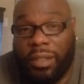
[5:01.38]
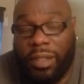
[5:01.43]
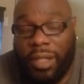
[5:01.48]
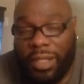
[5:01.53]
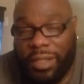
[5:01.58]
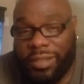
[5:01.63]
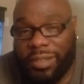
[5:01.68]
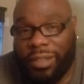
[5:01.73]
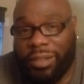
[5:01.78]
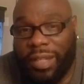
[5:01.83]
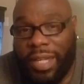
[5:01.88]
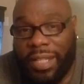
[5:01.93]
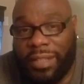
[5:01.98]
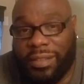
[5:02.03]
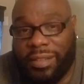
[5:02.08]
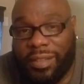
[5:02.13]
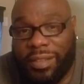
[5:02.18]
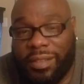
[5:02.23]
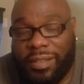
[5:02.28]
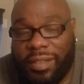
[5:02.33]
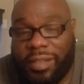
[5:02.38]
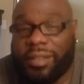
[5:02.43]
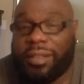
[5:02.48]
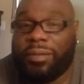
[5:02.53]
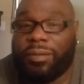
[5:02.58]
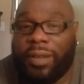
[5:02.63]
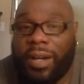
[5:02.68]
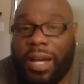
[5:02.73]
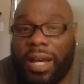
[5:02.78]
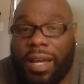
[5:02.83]
until
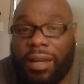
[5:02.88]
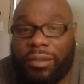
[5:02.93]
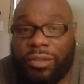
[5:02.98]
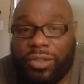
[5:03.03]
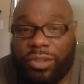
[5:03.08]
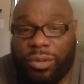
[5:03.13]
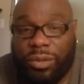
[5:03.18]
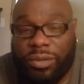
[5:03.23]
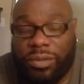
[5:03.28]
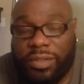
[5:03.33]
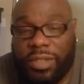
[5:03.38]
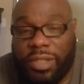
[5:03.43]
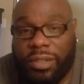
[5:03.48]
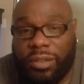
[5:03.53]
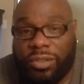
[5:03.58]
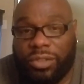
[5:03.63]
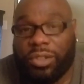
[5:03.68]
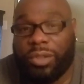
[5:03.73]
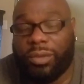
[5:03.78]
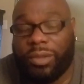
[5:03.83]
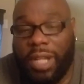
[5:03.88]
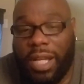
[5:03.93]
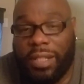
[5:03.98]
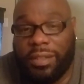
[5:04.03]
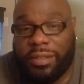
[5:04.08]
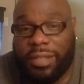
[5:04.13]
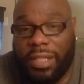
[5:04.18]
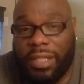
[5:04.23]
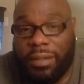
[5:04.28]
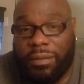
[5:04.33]
1865, June
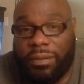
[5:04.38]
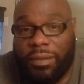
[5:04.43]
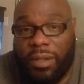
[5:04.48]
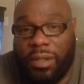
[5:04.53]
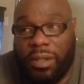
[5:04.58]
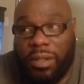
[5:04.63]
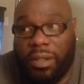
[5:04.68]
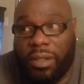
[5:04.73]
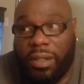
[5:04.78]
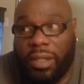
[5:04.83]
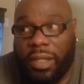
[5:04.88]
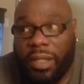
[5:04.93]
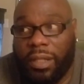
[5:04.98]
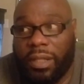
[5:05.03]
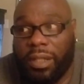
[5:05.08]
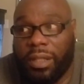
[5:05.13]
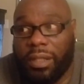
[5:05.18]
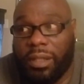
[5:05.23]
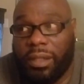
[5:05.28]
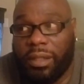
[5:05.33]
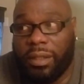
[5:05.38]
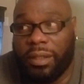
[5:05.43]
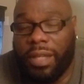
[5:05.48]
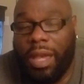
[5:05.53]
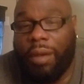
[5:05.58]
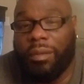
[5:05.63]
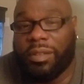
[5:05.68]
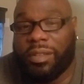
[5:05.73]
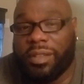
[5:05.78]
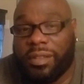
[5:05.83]
19th, in
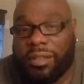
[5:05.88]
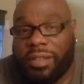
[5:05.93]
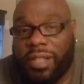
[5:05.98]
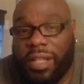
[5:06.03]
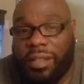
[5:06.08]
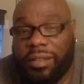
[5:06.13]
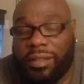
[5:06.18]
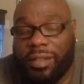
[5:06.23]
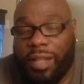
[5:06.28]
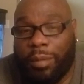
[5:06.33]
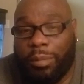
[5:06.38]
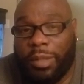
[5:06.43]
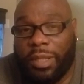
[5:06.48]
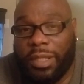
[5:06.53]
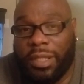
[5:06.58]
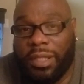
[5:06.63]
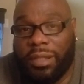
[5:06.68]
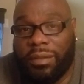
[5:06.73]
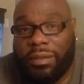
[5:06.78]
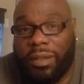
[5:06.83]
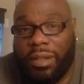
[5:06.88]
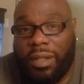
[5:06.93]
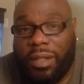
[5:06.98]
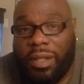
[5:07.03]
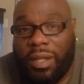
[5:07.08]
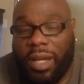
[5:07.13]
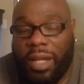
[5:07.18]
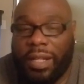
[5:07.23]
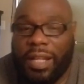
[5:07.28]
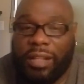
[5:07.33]
Galveston, Texas, I believe.
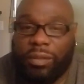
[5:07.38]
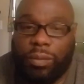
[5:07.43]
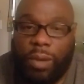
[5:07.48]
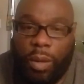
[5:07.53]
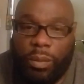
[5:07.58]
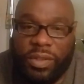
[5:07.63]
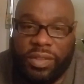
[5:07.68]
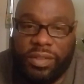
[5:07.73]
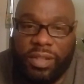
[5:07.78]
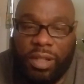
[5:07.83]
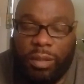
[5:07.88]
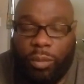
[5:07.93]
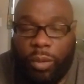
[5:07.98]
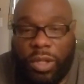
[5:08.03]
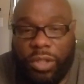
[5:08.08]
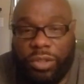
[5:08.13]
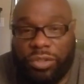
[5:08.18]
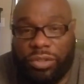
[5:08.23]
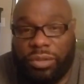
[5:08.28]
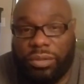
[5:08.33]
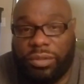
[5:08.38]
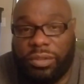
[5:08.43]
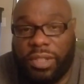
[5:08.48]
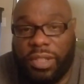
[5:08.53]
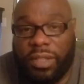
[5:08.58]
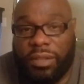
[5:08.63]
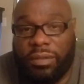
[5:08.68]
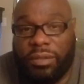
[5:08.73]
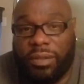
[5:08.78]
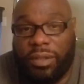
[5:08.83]
And that's why we celebrate
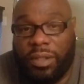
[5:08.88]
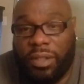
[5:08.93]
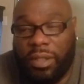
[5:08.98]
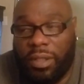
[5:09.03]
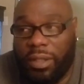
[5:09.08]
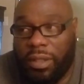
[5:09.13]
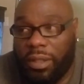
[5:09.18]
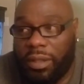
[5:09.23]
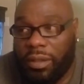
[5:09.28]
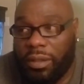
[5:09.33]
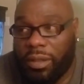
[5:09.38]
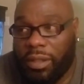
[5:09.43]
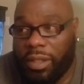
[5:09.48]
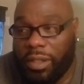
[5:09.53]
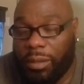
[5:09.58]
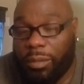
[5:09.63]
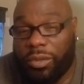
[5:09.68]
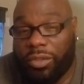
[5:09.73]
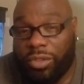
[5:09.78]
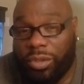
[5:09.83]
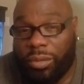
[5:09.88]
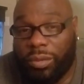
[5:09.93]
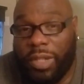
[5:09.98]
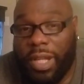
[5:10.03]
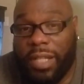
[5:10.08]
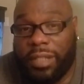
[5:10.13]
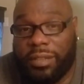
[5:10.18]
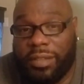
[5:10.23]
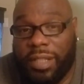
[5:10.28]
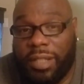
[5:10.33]
Juneteenth, because it was June
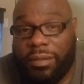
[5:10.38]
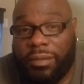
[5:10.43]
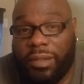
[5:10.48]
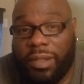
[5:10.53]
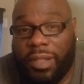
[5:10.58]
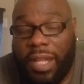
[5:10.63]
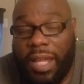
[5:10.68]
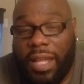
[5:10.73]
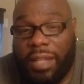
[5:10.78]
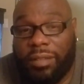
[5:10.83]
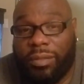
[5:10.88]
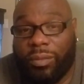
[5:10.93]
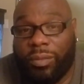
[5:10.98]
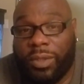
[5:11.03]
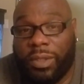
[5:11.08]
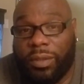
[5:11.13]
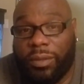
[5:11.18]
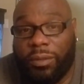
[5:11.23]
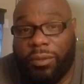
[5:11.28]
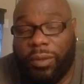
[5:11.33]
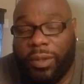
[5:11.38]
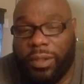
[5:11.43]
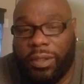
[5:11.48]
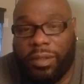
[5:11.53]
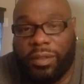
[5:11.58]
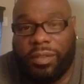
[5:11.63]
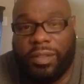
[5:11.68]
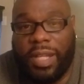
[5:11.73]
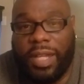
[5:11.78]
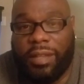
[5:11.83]
19th, the last, when the
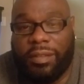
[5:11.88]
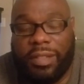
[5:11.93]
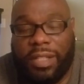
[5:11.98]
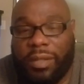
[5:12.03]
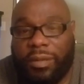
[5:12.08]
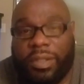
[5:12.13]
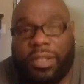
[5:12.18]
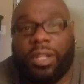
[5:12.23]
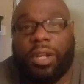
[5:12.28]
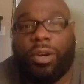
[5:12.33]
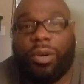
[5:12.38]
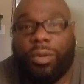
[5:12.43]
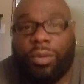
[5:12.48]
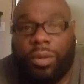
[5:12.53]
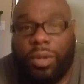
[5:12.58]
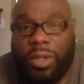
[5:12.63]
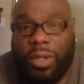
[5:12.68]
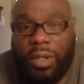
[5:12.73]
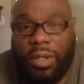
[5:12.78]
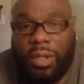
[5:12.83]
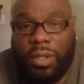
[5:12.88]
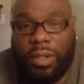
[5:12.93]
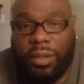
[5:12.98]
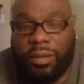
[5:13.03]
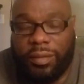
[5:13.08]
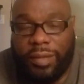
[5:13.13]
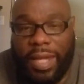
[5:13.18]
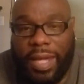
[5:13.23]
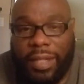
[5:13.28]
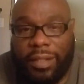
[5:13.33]
slaves didn't even know
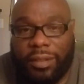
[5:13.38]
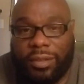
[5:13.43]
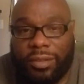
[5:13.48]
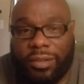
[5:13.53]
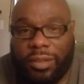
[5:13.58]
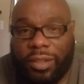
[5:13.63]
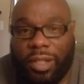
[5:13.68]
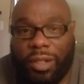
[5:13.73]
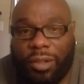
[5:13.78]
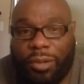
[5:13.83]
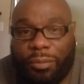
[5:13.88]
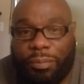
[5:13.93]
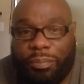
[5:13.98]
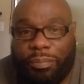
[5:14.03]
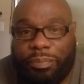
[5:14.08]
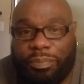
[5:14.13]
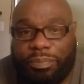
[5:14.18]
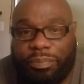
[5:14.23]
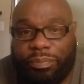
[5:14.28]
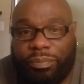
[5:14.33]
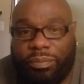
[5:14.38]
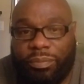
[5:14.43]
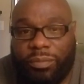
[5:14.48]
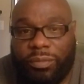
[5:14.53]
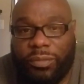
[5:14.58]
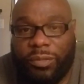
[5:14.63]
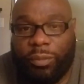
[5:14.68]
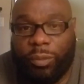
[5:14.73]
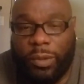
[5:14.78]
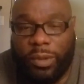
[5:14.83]
that, you know,
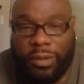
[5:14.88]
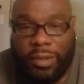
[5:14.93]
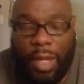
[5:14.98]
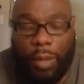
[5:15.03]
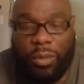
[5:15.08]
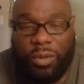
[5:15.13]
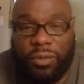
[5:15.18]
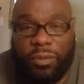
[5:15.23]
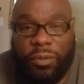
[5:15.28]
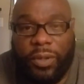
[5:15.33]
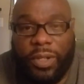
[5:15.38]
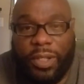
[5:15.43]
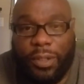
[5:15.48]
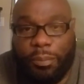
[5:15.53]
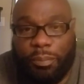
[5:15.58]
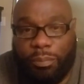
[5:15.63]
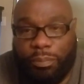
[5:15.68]
they were free